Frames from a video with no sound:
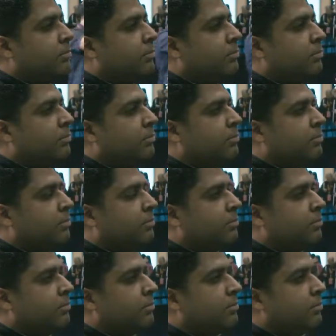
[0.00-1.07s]

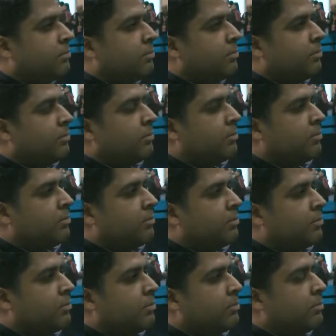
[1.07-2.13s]

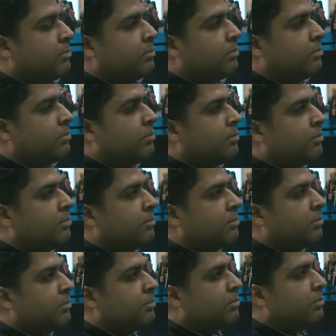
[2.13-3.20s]

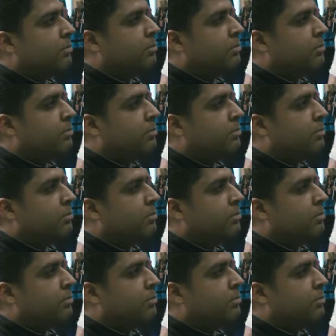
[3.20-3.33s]
[no speech]